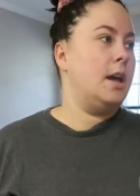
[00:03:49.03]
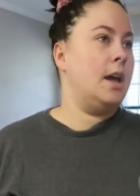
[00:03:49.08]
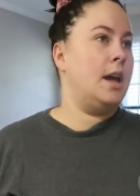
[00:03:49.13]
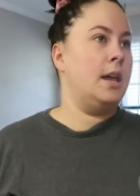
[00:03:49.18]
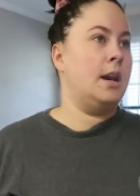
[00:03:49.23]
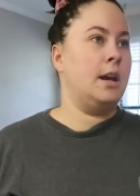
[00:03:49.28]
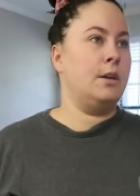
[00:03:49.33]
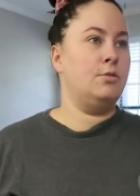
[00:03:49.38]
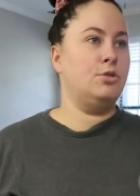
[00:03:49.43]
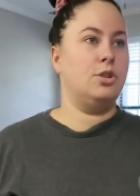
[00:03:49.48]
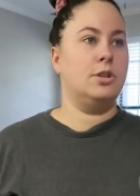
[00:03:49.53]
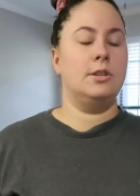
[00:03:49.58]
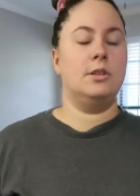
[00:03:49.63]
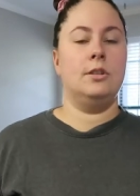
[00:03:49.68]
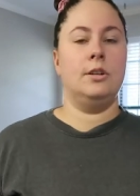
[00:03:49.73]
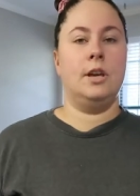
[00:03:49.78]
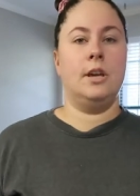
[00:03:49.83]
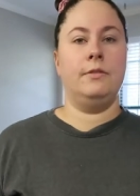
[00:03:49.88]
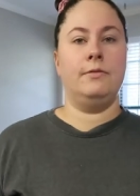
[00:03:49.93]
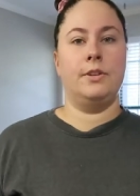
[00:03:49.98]
and I was just
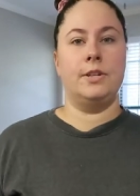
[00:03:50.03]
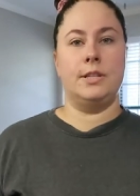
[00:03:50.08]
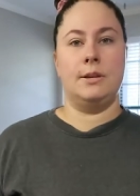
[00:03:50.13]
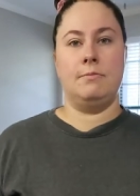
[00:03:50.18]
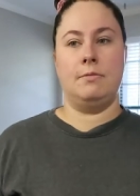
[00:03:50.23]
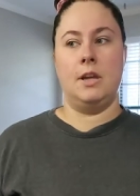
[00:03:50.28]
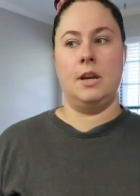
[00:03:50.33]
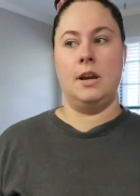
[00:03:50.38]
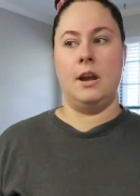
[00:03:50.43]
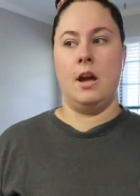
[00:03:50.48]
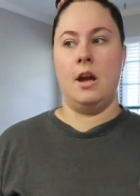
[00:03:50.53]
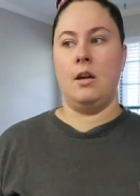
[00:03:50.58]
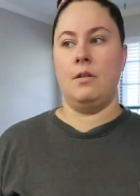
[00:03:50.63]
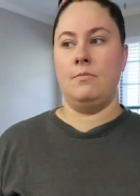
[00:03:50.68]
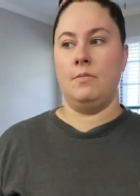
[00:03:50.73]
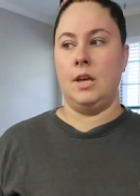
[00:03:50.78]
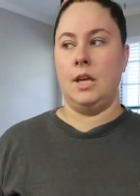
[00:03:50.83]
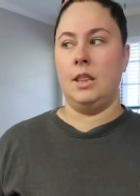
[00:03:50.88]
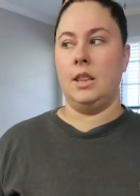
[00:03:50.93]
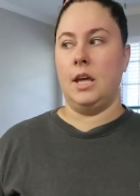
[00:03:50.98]
looking for something to
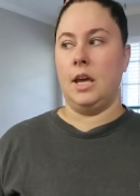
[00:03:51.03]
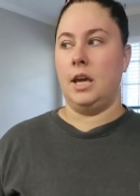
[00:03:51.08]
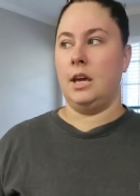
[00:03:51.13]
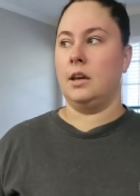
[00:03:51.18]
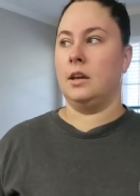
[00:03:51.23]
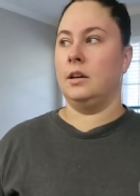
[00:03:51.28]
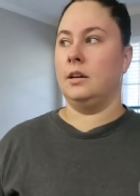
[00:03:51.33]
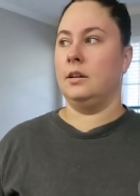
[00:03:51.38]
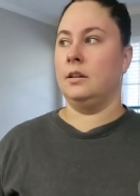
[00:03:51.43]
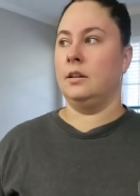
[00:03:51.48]
help me like